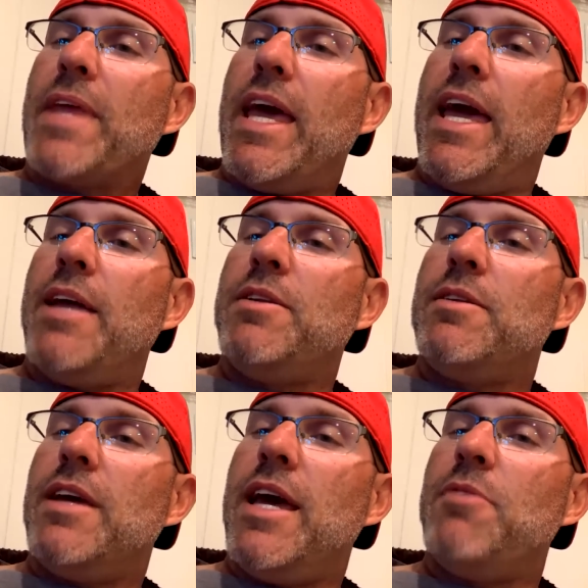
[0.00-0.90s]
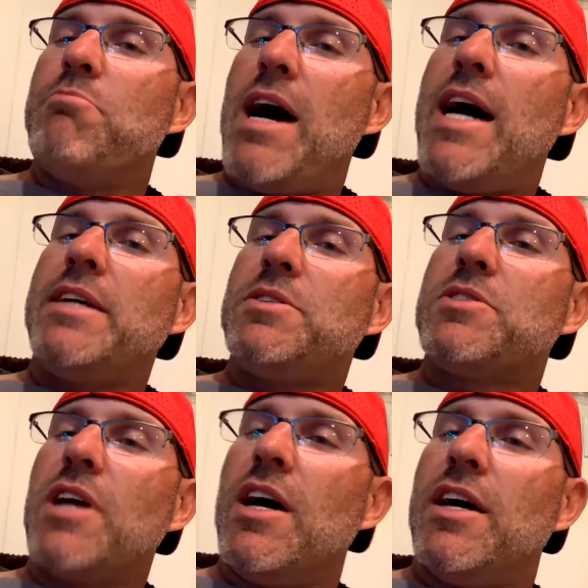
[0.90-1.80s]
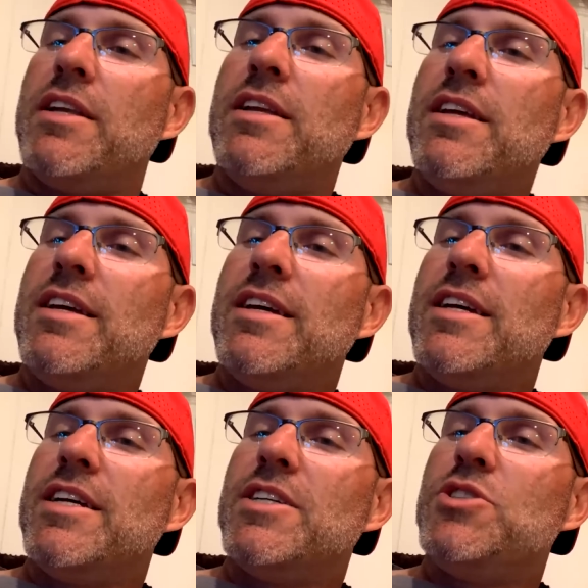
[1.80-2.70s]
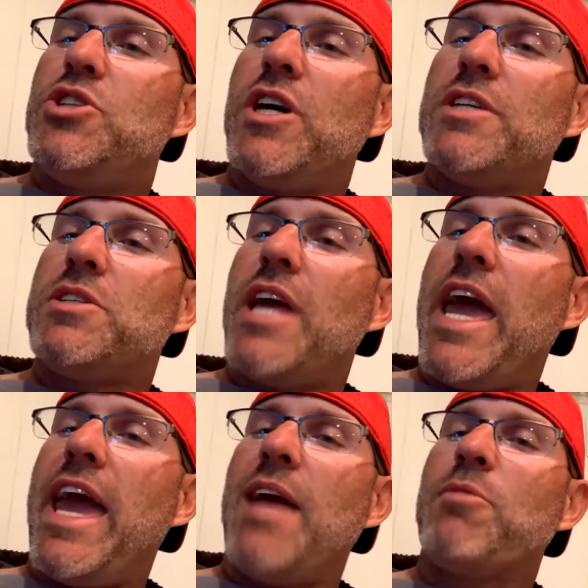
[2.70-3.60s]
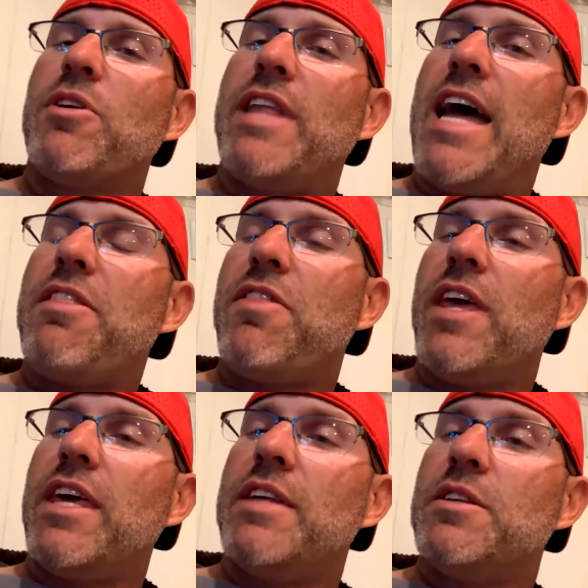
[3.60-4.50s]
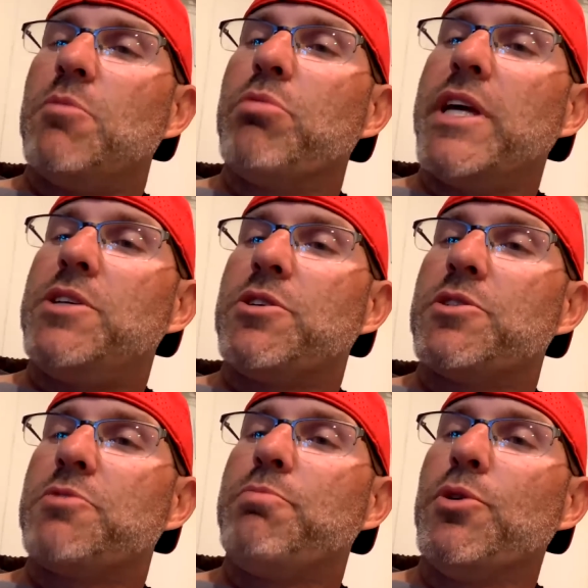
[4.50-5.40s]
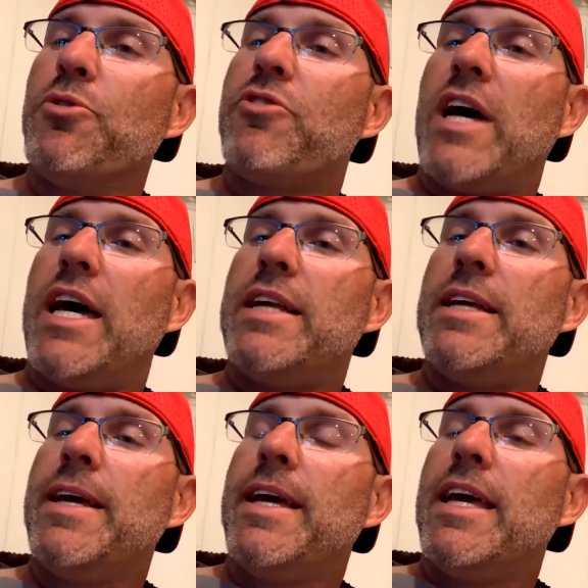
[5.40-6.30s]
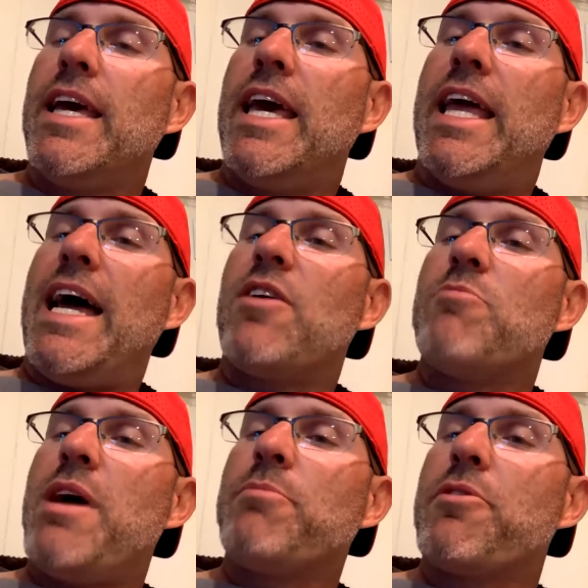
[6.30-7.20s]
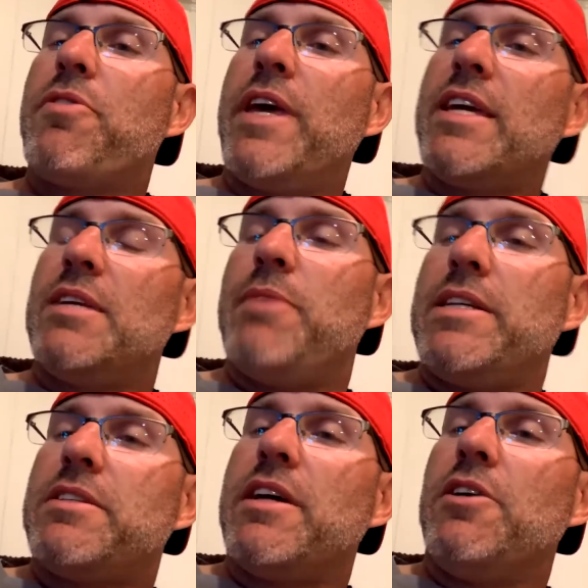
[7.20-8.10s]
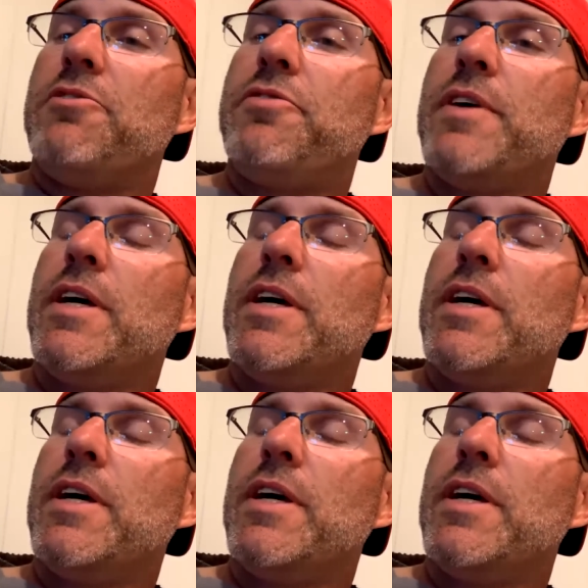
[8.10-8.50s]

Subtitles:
and my son just hammered that thing into the bleachers poolside. And I remember thinking to myself,